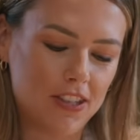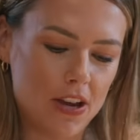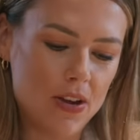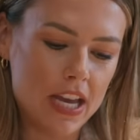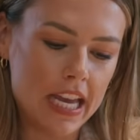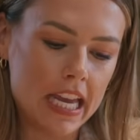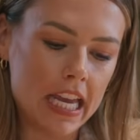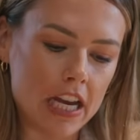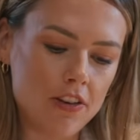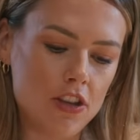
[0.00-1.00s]
So
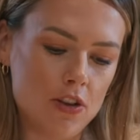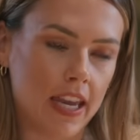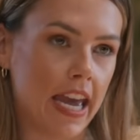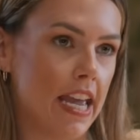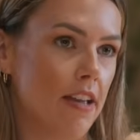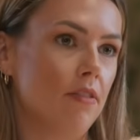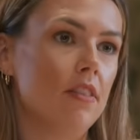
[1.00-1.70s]
here in the UK,